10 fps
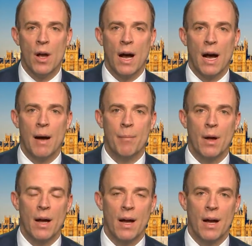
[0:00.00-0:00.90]

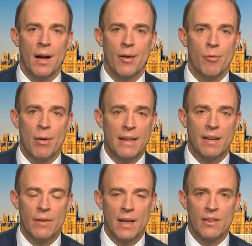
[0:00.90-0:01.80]
um, uh,
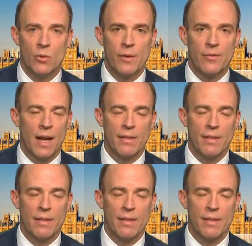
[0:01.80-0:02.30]
relatively swiftly.